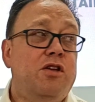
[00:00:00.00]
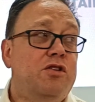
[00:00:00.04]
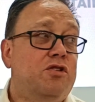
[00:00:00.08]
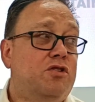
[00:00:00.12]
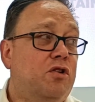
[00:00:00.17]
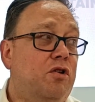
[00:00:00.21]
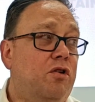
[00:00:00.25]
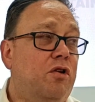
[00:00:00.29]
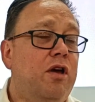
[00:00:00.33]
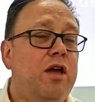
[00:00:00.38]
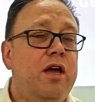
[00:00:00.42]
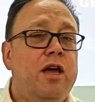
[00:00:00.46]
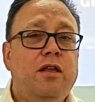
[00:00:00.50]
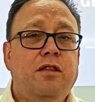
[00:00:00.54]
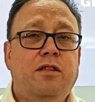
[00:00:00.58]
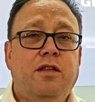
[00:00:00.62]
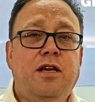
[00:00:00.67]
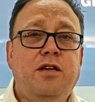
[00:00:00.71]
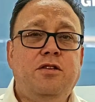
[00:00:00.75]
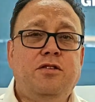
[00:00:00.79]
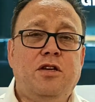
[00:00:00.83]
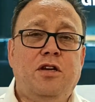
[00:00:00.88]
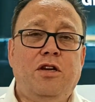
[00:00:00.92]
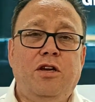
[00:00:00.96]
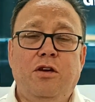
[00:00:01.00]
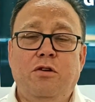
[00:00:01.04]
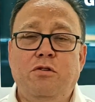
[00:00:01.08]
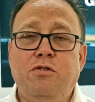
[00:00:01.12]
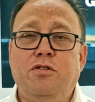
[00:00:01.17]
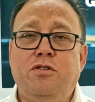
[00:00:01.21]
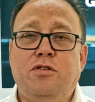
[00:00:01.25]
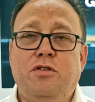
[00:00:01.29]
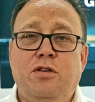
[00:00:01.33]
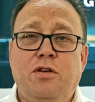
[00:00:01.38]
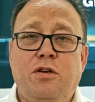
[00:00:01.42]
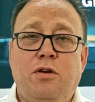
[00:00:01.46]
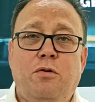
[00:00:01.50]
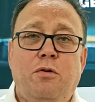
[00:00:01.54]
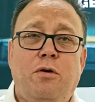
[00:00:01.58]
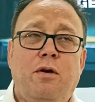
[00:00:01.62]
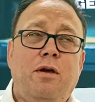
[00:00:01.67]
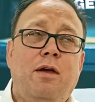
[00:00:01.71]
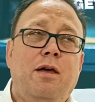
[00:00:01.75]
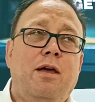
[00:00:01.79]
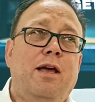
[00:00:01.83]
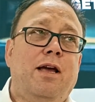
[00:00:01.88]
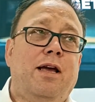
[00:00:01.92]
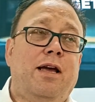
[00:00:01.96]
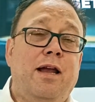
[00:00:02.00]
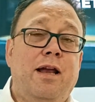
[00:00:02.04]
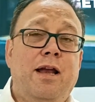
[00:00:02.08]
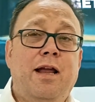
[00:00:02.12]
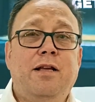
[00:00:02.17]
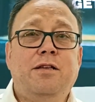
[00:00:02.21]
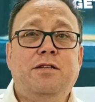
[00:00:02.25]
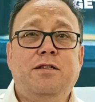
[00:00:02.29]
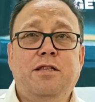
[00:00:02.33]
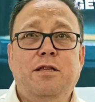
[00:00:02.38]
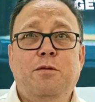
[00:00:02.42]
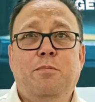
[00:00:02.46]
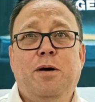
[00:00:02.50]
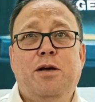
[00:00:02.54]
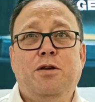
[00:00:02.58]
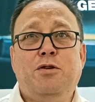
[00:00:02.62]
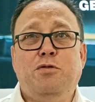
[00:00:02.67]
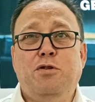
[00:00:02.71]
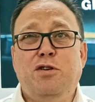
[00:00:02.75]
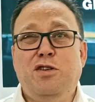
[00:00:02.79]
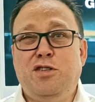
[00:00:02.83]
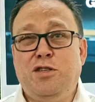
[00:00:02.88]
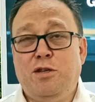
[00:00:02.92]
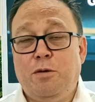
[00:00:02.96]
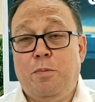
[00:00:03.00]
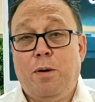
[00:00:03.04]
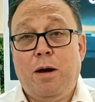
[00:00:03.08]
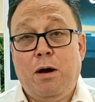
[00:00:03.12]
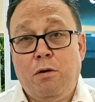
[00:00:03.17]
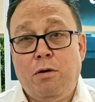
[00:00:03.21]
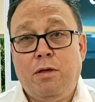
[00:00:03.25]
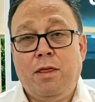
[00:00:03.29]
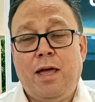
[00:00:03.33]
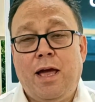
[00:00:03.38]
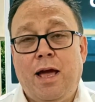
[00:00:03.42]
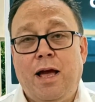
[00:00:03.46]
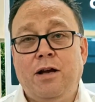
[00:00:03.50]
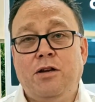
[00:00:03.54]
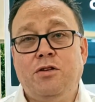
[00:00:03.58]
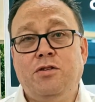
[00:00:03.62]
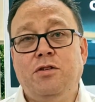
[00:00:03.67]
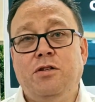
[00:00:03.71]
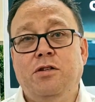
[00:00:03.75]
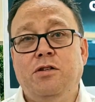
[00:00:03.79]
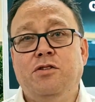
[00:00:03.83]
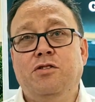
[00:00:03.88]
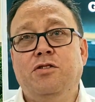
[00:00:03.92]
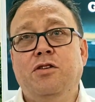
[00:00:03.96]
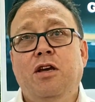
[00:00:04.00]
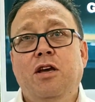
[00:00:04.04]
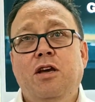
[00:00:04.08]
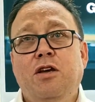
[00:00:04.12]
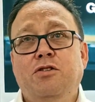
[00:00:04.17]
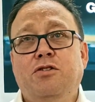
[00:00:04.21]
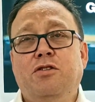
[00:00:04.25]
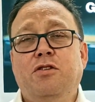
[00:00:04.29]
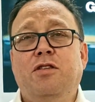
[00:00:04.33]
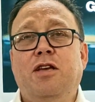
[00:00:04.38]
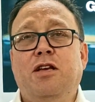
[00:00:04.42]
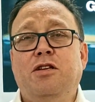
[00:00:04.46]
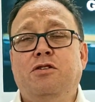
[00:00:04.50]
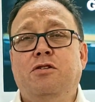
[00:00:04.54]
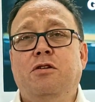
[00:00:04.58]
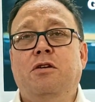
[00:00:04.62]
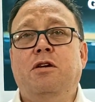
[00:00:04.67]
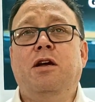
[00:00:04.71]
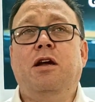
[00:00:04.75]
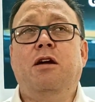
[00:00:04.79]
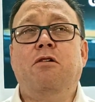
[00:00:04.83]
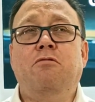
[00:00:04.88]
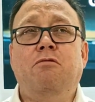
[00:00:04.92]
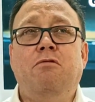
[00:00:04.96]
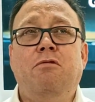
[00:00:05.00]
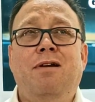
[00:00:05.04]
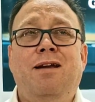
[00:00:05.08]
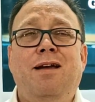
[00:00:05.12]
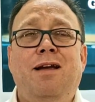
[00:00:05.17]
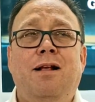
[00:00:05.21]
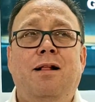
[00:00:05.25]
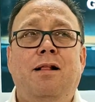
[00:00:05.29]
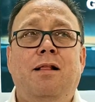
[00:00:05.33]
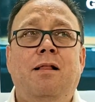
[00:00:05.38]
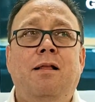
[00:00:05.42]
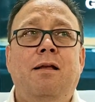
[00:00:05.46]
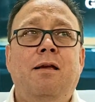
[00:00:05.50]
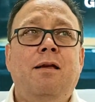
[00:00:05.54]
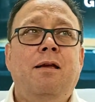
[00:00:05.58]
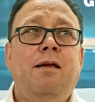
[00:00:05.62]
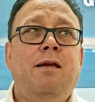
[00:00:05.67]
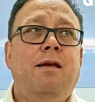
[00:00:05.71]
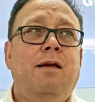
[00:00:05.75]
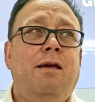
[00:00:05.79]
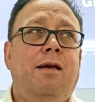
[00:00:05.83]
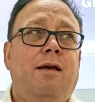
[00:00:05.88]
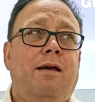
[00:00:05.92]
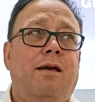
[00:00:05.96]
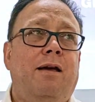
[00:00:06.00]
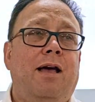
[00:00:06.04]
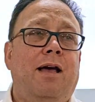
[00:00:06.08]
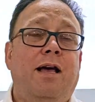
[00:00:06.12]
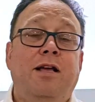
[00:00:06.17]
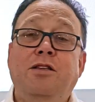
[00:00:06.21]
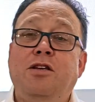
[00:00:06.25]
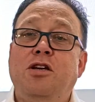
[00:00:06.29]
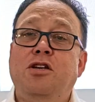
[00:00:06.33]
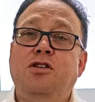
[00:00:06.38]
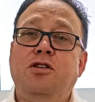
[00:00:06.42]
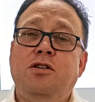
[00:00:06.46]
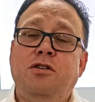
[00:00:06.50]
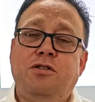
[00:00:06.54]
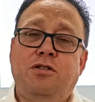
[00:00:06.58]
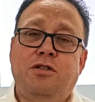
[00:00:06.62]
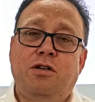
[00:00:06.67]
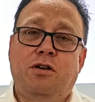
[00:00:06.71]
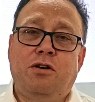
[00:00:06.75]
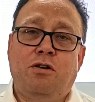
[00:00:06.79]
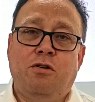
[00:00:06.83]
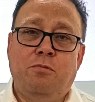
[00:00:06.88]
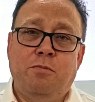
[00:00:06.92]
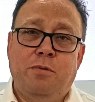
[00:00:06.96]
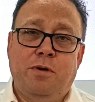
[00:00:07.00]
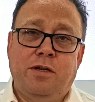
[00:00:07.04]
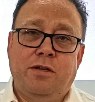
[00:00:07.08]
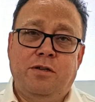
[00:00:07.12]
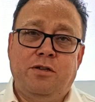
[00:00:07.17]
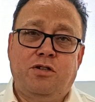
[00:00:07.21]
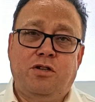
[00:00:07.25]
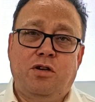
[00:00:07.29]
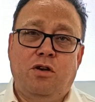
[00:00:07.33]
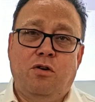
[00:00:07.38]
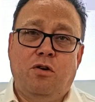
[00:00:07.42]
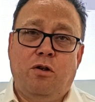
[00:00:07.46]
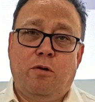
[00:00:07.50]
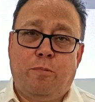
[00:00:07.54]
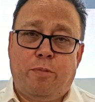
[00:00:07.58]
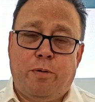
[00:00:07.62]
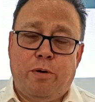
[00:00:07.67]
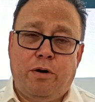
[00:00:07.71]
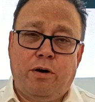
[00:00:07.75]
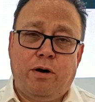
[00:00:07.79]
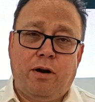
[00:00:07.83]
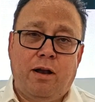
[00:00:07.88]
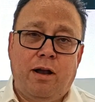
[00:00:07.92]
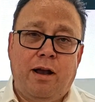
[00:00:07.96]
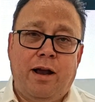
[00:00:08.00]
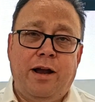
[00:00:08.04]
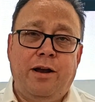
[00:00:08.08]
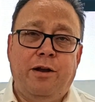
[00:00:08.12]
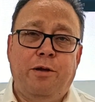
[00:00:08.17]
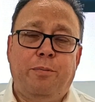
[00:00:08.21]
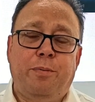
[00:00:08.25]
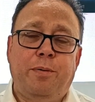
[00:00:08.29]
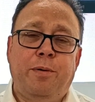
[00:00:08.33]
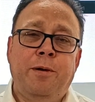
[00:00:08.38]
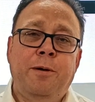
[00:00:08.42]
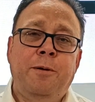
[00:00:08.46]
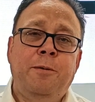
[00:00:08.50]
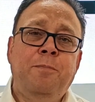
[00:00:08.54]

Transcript: So these are used to connect to the batteries to power the axles. So that's a real addition to Cummins' whole product lineup.